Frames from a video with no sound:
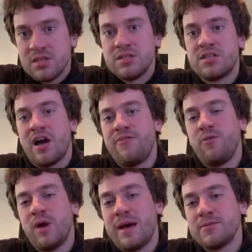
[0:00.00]
stuff.
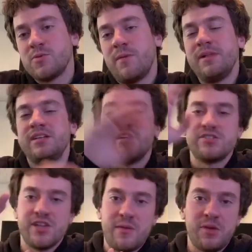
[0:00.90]
What happens with $1 million
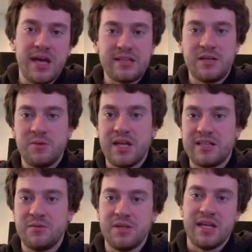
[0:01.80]
July? We'll get there. We'll get
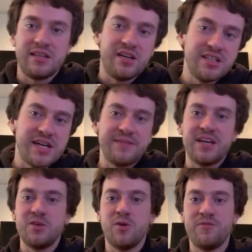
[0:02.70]
there. We'll get there. All right.
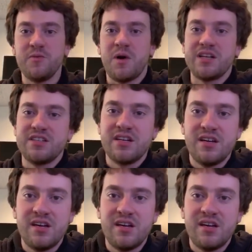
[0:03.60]
Thank you all for watching.